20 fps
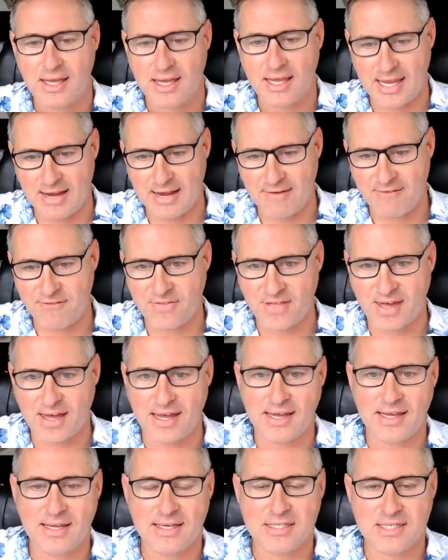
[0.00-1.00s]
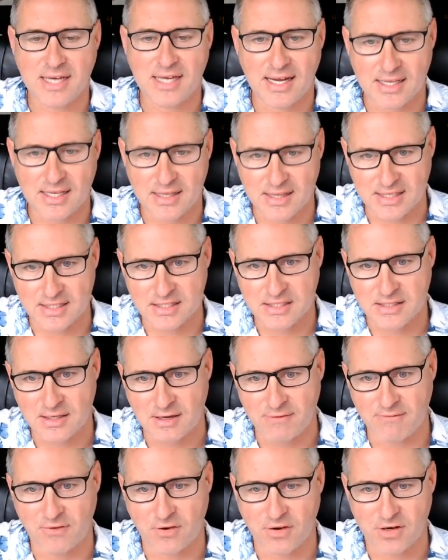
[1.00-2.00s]
if they take this
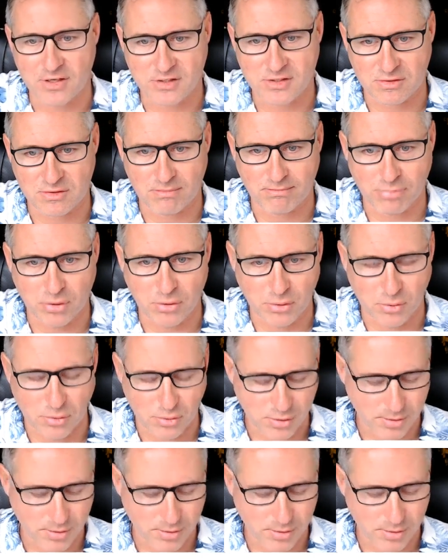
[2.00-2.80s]
advice on board.